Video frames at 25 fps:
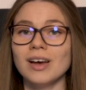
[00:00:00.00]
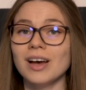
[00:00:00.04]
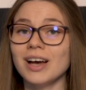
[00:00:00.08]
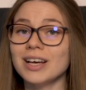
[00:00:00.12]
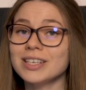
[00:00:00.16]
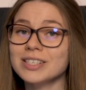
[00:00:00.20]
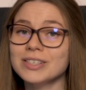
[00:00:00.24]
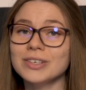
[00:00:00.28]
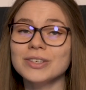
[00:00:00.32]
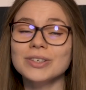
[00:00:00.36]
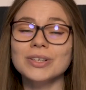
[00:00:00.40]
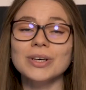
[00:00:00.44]

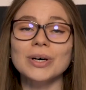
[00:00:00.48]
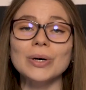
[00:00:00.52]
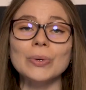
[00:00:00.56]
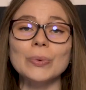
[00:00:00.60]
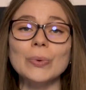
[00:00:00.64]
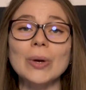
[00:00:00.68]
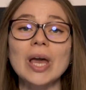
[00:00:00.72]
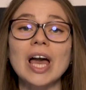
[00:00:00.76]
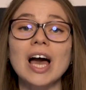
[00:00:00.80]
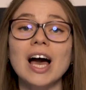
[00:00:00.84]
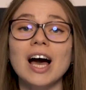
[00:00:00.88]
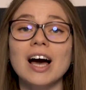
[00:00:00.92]
As you
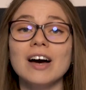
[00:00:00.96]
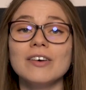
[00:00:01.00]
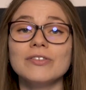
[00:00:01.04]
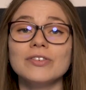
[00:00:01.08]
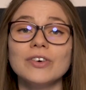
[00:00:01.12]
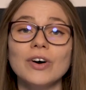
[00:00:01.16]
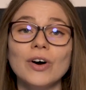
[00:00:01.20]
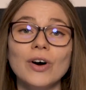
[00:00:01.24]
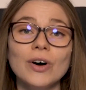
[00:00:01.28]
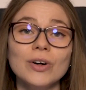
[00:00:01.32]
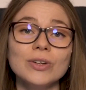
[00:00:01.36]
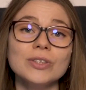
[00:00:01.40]
know, we
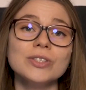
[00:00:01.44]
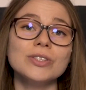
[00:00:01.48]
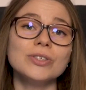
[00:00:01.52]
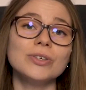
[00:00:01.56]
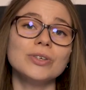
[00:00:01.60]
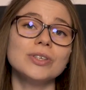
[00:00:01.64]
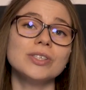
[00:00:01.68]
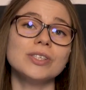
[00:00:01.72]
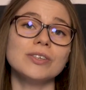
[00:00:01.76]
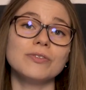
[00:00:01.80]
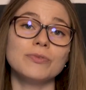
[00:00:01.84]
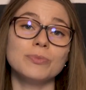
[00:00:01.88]
have all
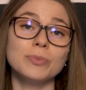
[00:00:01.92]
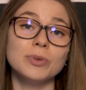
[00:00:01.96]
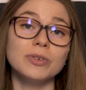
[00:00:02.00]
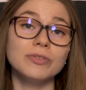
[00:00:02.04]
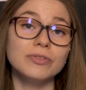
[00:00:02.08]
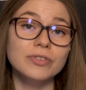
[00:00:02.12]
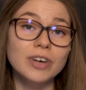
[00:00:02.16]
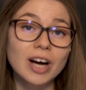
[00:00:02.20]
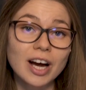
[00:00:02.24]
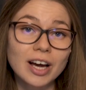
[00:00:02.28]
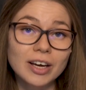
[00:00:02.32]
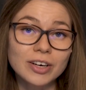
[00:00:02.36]
sorts of
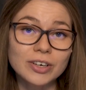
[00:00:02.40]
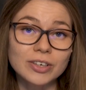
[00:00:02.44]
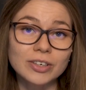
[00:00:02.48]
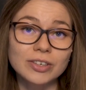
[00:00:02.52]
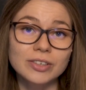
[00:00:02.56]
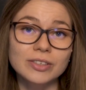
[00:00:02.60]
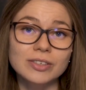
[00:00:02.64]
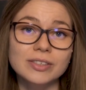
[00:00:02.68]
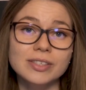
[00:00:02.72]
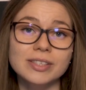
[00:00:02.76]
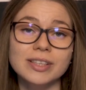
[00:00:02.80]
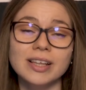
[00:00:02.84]

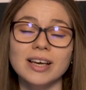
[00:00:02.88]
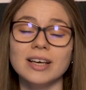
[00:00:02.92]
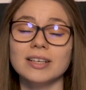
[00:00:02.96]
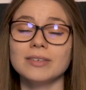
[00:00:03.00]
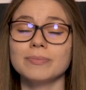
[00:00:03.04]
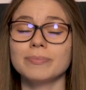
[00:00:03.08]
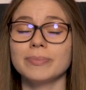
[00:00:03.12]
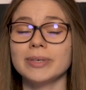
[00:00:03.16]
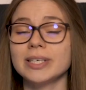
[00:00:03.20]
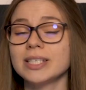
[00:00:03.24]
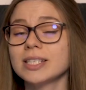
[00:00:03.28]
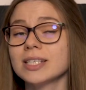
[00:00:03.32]
providers
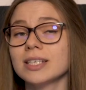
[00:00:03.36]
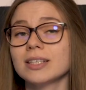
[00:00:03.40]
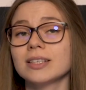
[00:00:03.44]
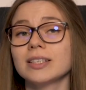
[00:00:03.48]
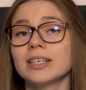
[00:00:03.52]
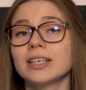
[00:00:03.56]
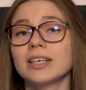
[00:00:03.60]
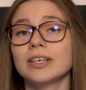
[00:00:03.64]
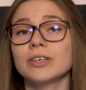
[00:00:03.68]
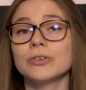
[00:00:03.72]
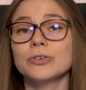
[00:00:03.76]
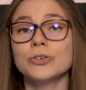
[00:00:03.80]
that
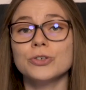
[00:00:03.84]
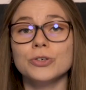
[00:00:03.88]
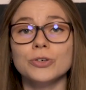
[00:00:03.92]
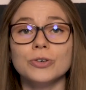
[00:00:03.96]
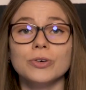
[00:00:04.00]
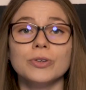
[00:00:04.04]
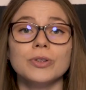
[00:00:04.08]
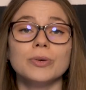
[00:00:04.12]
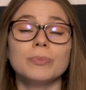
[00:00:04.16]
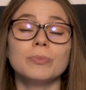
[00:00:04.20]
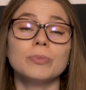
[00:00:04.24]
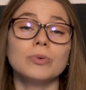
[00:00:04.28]
basically
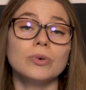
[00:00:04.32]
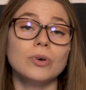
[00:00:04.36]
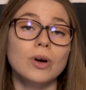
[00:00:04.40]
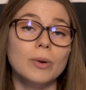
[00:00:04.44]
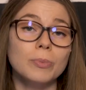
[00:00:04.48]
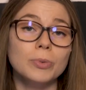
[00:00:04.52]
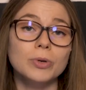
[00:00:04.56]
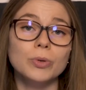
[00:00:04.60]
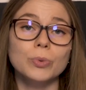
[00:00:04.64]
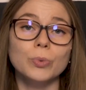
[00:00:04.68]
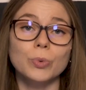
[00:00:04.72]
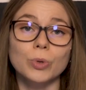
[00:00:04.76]
ensure the
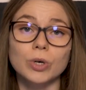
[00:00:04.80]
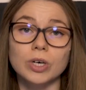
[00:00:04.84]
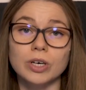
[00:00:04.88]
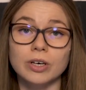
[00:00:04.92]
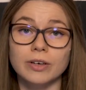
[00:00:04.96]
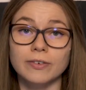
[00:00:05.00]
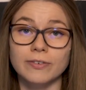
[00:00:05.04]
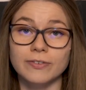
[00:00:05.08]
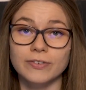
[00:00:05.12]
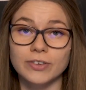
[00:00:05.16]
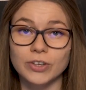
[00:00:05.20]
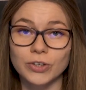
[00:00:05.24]
proper
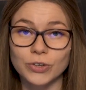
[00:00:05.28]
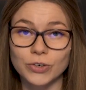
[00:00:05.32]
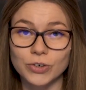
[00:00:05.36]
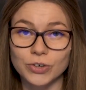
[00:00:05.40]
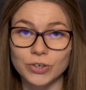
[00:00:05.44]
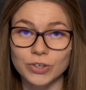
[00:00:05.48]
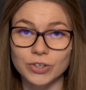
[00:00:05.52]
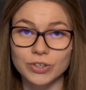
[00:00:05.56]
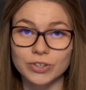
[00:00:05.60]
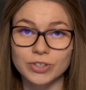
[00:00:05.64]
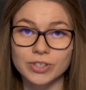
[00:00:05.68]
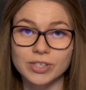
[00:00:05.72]
work of
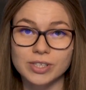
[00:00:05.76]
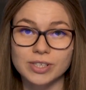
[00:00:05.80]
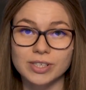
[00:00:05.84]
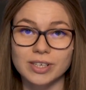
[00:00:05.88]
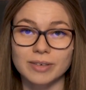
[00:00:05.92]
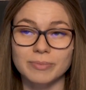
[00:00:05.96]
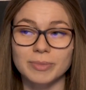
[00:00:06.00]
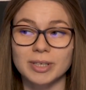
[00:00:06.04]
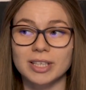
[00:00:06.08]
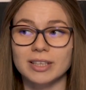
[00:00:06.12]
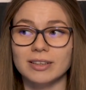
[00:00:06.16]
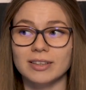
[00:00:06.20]
filters.
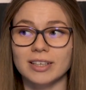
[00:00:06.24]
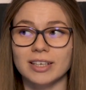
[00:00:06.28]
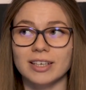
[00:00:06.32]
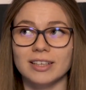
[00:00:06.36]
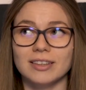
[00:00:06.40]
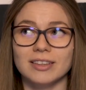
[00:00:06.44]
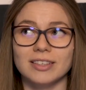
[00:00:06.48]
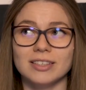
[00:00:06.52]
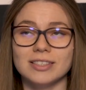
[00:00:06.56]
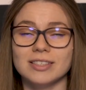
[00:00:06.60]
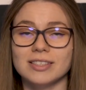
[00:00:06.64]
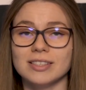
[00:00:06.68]
I mean,
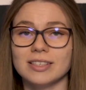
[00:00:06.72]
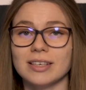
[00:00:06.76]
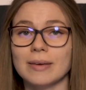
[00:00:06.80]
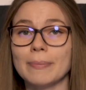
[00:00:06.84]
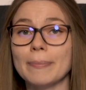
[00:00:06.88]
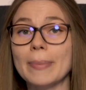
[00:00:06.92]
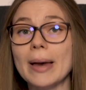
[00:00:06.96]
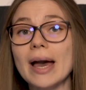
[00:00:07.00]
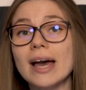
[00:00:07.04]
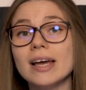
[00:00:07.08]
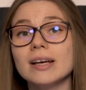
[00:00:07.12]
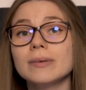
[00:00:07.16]
like this
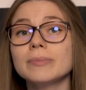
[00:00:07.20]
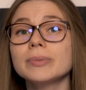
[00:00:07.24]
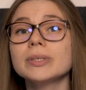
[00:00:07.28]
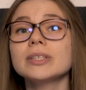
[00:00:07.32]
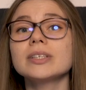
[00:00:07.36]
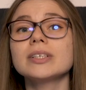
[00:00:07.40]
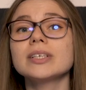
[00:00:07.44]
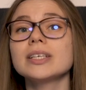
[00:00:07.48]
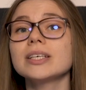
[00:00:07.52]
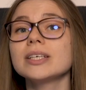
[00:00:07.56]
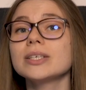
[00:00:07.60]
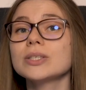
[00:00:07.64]

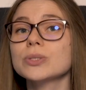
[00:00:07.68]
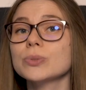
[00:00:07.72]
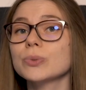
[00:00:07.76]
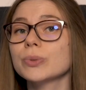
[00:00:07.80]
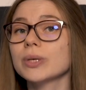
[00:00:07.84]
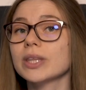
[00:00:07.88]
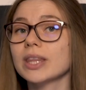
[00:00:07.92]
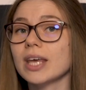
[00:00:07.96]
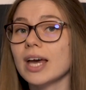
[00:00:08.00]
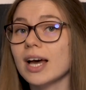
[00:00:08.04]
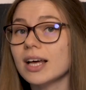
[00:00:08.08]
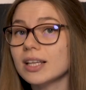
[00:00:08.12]
compatibilities
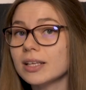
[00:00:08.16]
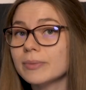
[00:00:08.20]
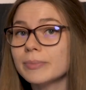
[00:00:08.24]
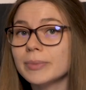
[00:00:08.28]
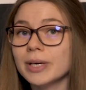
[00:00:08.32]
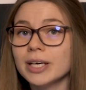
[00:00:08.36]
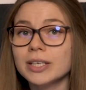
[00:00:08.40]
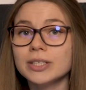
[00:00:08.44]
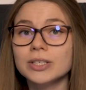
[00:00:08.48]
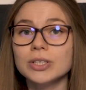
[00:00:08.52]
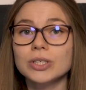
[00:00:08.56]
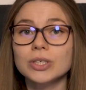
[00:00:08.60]
with
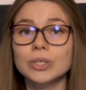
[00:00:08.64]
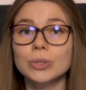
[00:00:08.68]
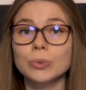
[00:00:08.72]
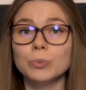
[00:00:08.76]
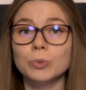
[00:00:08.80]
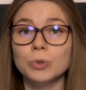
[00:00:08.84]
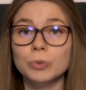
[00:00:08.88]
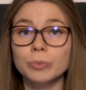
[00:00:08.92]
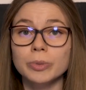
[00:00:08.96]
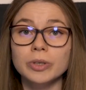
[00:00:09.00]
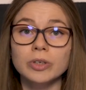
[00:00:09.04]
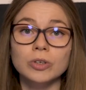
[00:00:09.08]
Elementor,
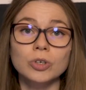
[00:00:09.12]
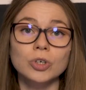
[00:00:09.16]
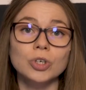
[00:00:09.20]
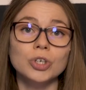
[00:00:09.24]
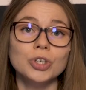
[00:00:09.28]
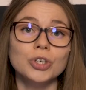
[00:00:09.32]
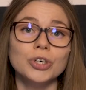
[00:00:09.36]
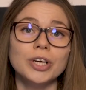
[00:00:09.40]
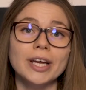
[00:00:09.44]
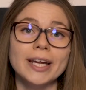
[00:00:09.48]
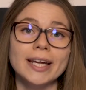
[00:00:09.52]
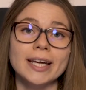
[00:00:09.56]

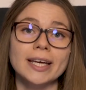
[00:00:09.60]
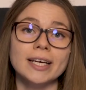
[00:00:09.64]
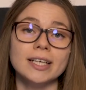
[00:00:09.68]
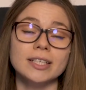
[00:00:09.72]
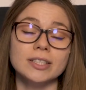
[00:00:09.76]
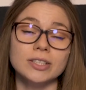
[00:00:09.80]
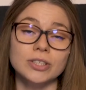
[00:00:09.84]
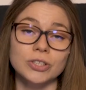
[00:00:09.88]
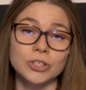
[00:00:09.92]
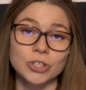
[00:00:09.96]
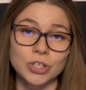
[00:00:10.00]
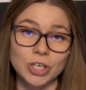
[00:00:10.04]
WooBuilder,
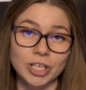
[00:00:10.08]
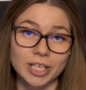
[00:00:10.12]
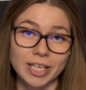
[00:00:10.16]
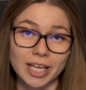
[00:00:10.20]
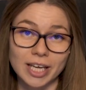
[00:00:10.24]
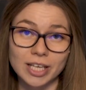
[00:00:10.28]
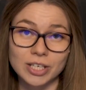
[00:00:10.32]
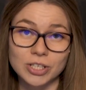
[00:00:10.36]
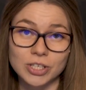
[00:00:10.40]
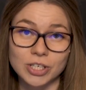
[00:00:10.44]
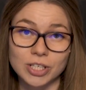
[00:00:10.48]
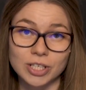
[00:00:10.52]
and
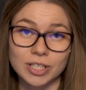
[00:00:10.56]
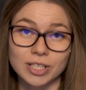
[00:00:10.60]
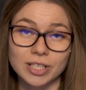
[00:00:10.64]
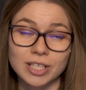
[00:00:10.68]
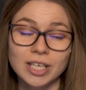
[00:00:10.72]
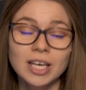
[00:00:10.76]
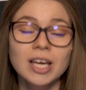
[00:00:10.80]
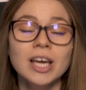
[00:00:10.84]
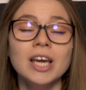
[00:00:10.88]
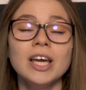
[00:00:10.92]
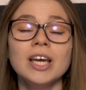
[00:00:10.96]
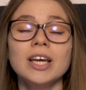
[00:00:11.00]
JetEngine.
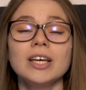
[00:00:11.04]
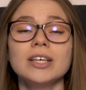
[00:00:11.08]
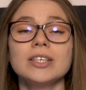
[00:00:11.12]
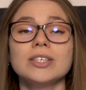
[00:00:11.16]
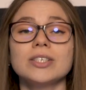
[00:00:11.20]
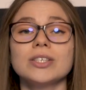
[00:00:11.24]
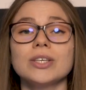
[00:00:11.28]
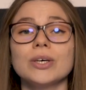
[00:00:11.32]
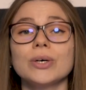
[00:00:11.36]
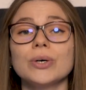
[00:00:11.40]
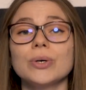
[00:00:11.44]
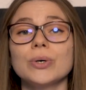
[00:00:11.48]

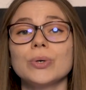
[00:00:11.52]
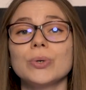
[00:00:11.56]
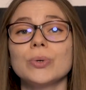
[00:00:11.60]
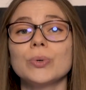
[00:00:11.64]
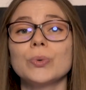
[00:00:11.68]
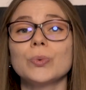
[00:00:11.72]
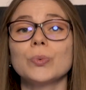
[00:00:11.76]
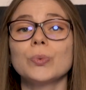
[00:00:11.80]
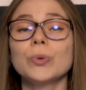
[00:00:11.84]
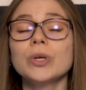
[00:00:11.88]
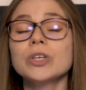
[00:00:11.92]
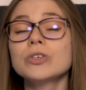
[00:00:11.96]

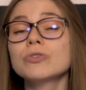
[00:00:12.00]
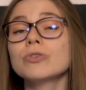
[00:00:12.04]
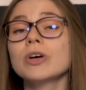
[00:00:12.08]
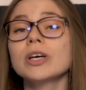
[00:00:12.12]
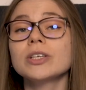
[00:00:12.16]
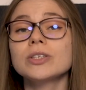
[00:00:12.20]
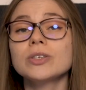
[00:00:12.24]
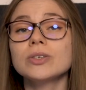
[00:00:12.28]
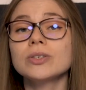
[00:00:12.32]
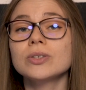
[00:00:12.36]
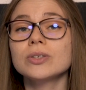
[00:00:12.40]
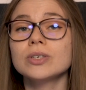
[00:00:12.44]
So we
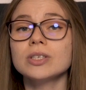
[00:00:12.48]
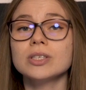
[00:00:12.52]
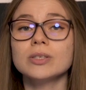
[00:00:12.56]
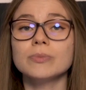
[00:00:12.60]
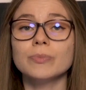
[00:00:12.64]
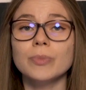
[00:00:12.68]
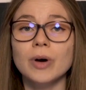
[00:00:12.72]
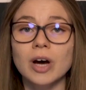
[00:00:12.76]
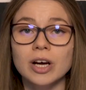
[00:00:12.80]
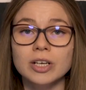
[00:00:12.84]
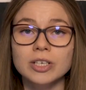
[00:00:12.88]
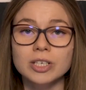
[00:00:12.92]
try to do as
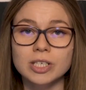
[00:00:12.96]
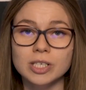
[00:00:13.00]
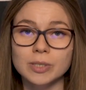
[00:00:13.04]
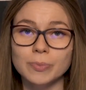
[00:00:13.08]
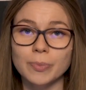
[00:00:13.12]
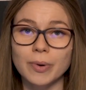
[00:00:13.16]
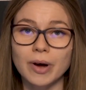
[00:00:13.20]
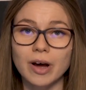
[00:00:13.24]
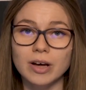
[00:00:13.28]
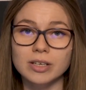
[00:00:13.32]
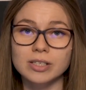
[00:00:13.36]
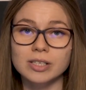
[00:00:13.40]
much as
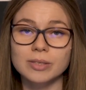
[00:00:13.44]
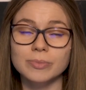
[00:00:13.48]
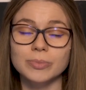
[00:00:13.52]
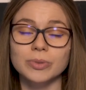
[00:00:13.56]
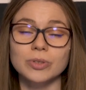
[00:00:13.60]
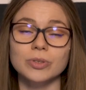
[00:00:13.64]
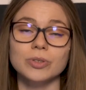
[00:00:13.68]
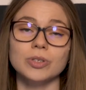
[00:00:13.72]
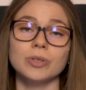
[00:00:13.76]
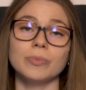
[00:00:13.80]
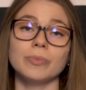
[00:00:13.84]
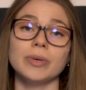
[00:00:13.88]

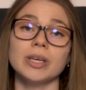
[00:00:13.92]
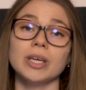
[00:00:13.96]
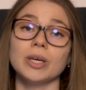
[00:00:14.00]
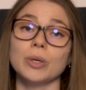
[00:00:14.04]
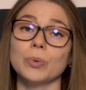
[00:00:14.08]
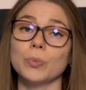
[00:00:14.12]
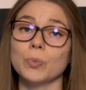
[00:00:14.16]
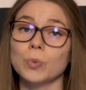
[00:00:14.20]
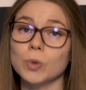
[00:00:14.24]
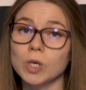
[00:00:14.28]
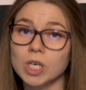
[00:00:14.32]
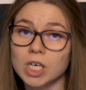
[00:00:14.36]
possible to make
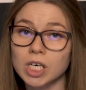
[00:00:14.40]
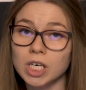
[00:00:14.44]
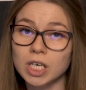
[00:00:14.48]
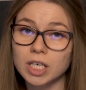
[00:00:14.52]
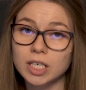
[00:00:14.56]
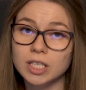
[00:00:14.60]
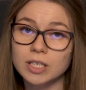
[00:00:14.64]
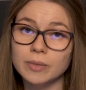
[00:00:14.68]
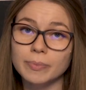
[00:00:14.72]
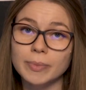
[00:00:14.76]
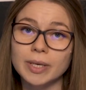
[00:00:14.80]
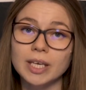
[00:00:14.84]
it
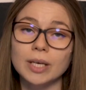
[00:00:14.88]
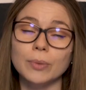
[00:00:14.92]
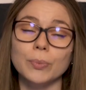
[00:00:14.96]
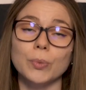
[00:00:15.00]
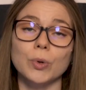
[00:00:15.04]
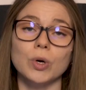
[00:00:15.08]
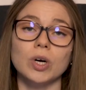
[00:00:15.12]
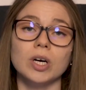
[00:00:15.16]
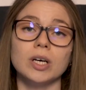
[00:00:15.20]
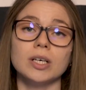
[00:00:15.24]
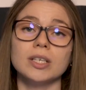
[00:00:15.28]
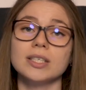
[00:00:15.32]
work, to make it
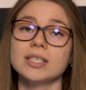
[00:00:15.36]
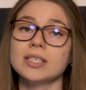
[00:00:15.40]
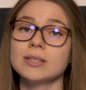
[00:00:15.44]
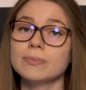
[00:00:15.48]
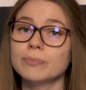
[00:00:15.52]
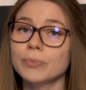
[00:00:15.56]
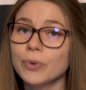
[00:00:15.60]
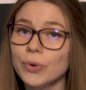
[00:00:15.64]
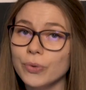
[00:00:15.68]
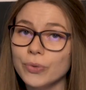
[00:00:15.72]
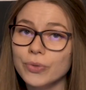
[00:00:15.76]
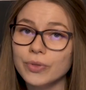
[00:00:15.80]
work
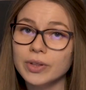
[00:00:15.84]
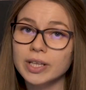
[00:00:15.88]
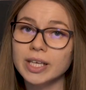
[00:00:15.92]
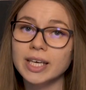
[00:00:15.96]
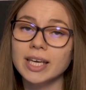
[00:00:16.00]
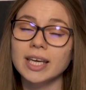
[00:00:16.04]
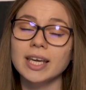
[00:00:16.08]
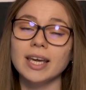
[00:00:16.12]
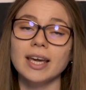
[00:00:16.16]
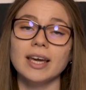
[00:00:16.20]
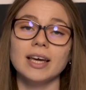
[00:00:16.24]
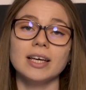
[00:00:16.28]

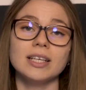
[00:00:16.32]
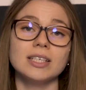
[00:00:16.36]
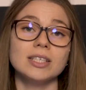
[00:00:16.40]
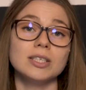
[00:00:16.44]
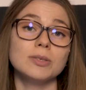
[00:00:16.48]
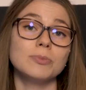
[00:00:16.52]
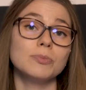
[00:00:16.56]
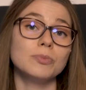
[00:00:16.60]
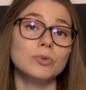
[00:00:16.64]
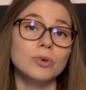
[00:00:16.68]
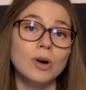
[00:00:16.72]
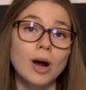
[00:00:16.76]
smoothly
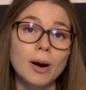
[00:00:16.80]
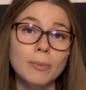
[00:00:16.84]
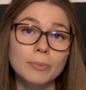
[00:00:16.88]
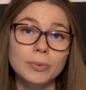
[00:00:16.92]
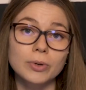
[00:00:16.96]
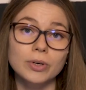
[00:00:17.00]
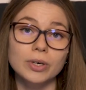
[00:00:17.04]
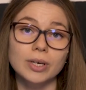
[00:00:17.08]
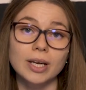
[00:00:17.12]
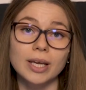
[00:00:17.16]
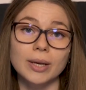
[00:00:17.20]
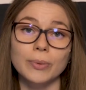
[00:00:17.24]
and
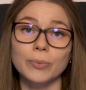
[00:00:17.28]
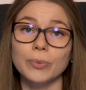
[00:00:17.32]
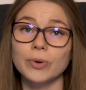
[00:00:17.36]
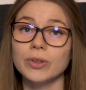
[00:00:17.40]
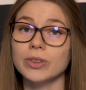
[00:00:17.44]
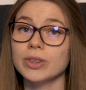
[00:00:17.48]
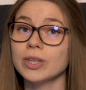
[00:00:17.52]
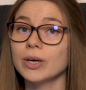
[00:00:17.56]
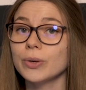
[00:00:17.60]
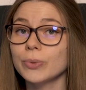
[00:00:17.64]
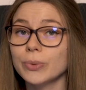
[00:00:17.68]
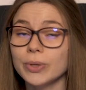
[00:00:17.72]
properly
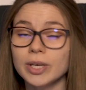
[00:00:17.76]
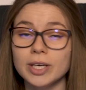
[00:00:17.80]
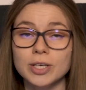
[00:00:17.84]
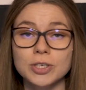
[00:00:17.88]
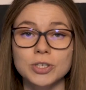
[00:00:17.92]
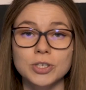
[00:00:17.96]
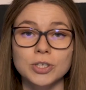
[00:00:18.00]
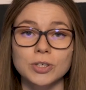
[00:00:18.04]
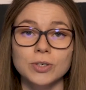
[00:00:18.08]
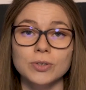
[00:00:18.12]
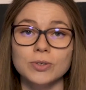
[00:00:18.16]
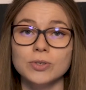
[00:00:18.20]
with no
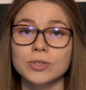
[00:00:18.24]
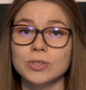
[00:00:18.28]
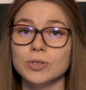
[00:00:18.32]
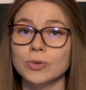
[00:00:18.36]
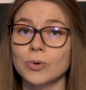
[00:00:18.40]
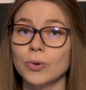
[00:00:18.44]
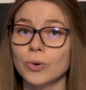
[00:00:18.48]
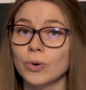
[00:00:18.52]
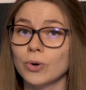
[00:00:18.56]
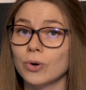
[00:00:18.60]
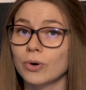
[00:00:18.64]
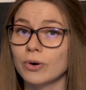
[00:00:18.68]
issues
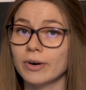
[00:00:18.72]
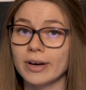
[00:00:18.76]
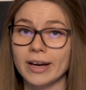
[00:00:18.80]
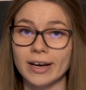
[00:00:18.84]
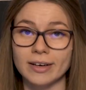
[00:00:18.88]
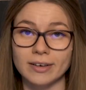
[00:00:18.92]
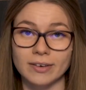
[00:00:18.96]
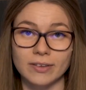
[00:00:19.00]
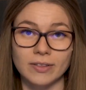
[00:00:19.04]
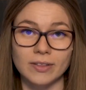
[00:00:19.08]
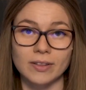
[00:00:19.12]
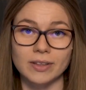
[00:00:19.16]
or
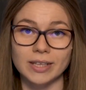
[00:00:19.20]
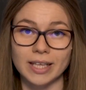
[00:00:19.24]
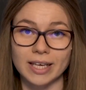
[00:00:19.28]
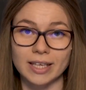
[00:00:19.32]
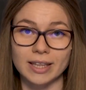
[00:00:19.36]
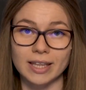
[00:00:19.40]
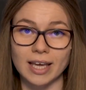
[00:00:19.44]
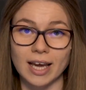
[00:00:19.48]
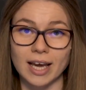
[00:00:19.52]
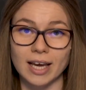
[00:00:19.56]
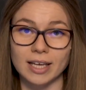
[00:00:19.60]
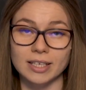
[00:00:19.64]
anything
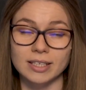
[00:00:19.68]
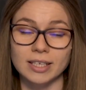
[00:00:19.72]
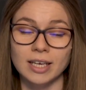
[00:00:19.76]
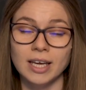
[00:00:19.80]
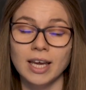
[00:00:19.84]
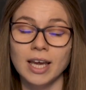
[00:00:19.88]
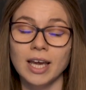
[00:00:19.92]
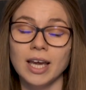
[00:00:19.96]
like that.